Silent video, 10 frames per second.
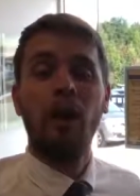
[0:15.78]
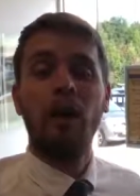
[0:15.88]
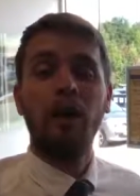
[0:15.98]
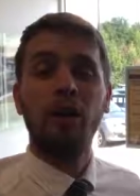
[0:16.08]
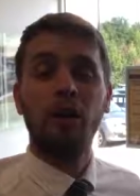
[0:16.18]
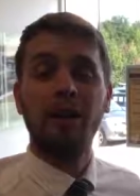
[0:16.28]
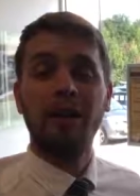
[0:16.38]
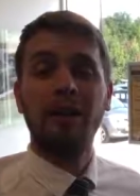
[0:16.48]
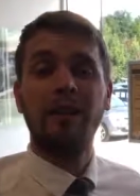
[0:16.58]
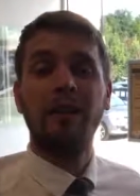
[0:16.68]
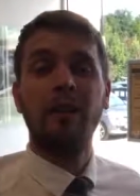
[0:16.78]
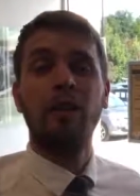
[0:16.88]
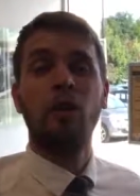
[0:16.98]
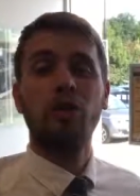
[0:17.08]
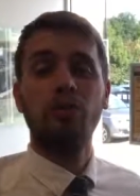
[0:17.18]
iconic
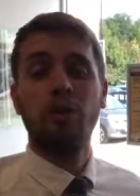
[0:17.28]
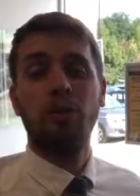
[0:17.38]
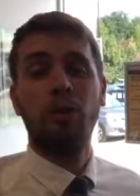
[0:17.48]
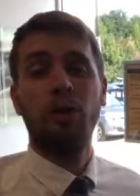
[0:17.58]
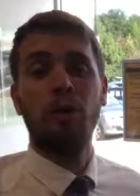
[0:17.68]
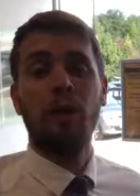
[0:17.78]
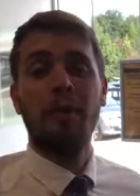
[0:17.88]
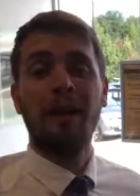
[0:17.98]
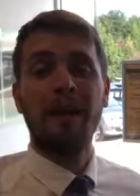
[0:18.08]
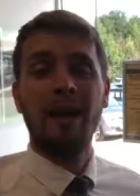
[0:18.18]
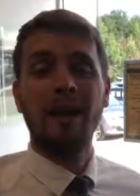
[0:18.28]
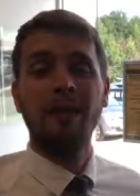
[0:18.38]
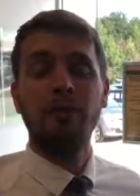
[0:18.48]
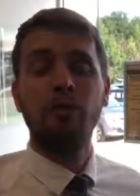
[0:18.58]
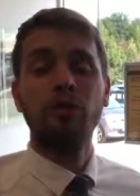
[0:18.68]
Cosmo Blue
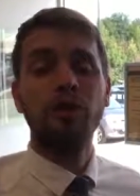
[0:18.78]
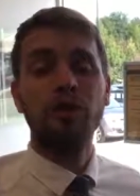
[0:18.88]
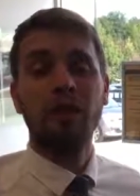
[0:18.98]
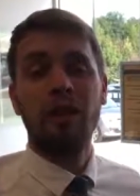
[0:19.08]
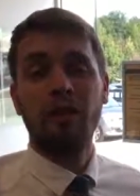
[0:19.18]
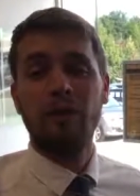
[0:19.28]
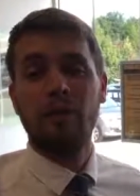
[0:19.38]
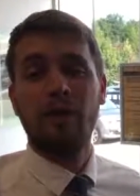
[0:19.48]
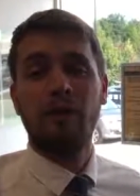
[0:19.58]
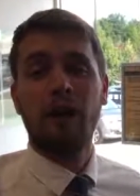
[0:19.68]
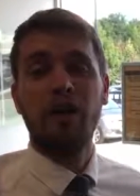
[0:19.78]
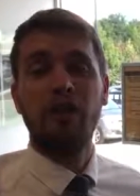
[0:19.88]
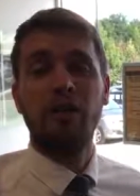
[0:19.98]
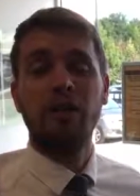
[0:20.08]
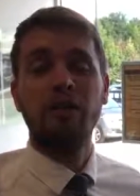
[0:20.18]
Megane. Really, really lovely
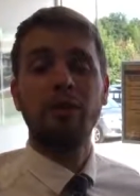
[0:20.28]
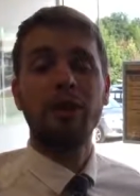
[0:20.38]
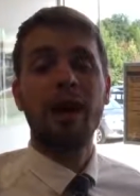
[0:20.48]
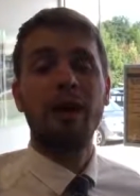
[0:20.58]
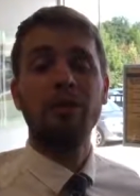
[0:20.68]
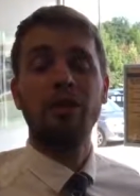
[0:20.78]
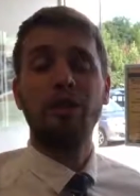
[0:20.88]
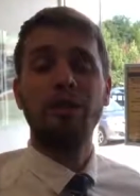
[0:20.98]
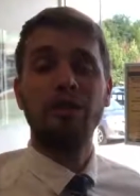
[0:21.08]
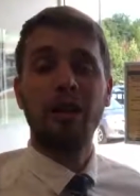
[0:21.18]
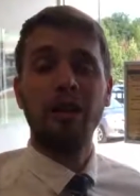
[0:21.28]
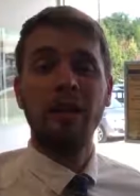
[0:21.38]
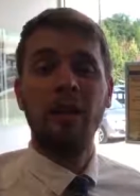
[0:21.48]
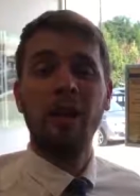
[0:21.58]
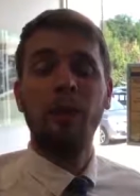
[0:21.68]
specification on this, looks absolutely stunning.
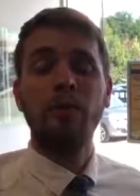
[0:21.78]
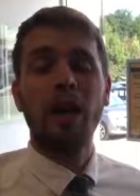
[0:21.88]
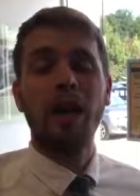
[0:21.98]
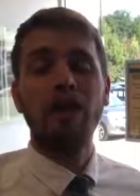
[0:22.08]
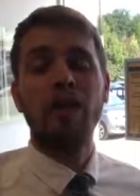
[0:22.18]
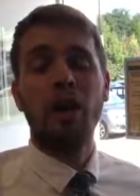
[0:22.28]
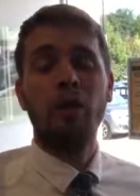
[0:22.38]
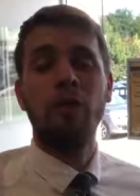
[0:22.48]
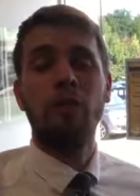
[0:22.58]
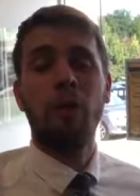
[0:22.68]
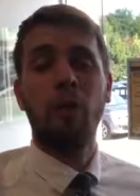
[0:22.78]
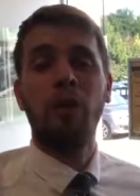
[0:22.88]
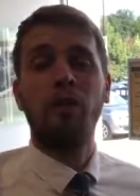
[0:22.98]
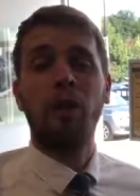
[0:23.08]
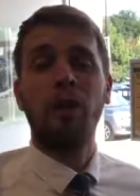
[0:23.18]
It was actually owned by
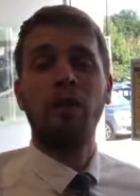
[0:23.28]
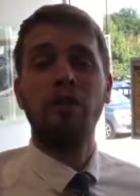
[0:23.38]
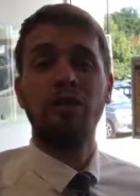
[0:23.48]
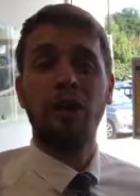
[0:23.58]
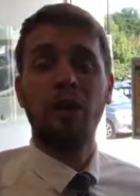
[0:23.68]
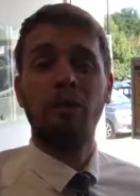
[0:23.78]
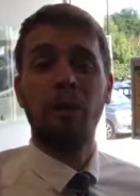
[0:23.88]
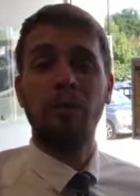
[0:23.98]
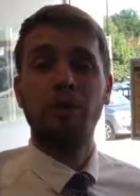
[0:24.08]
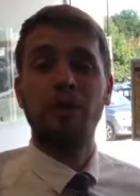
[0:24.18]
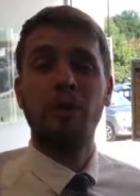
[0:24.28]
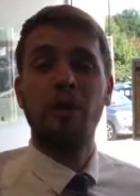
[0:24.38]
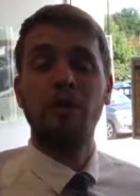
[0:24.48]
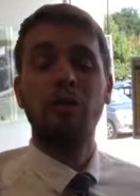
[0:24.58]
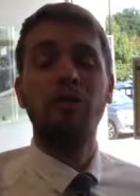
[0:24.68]
one of our staff members,
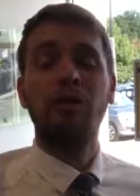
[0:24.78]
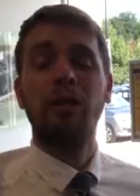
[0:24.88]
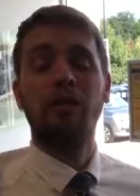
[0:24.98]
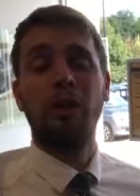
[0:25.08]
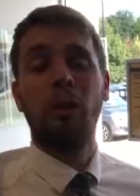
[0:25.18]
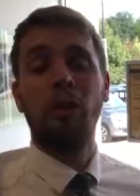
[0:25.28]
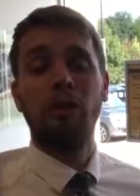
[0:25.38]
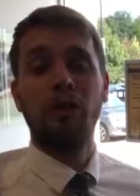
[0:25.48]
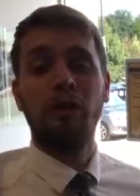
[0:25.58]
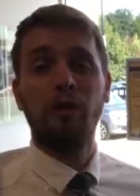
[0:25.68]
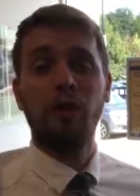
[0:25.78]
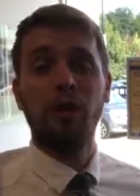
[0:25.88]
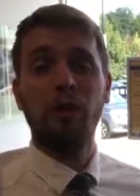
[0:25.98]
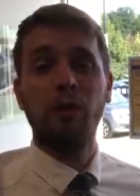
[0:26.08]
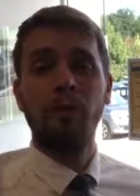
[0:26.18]
so really, really well looked after
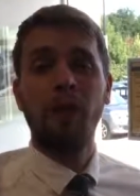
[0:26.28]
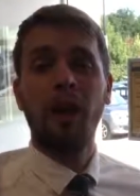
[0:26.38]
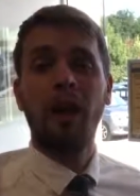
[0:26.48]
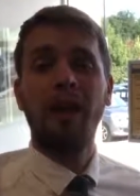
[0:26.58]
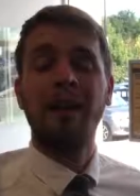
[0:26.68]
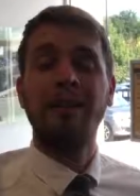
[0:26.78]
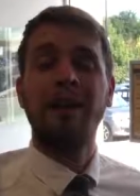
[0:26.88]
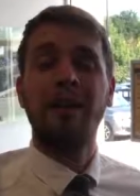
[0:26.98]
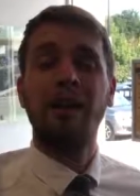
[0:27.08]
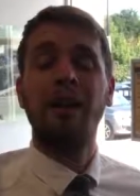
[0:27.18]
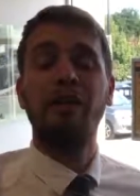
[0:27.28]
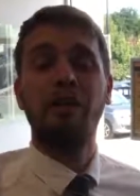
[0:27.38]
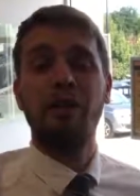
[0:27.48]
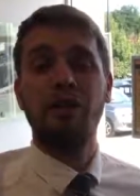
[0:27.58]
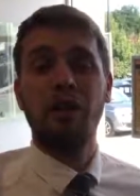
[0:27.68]
vehicle and has had a
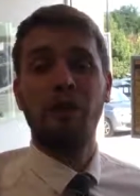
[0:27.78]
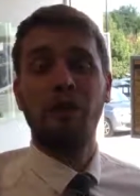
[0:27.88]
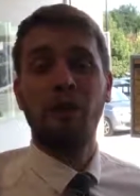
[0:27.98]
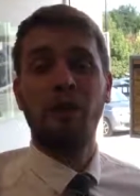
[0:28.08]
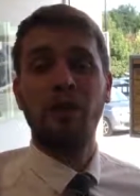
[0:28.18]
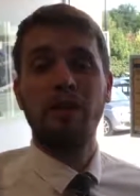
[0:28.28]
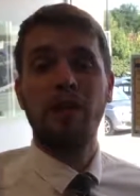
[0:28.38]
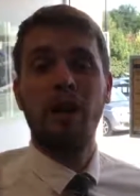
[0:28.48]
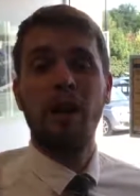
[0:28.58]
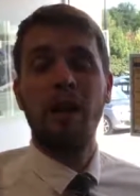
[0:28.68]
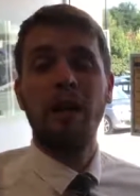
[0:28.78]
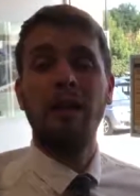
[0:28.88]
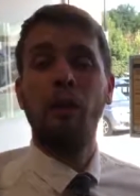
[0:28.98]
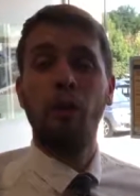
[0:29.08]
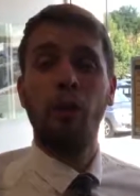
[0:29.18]
fresh service with us
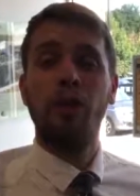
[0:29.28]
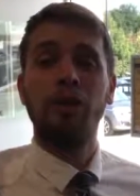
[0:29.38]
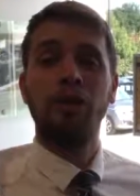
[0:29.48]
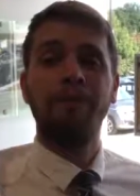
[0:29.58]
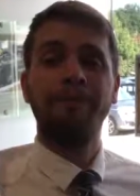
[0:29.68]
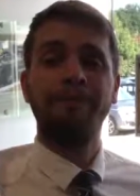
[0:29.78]
in August.